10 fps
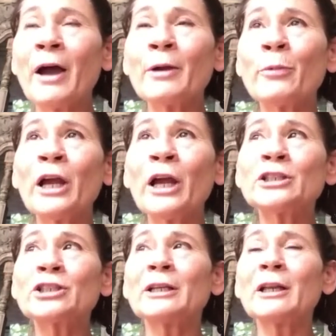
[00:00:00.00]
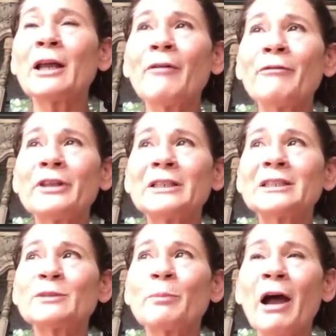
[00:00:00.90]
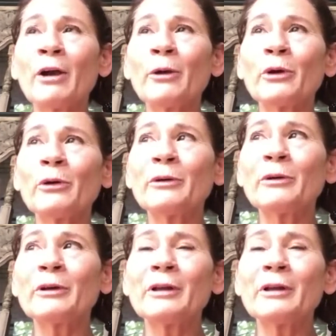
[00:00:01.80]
vibration of this spiral,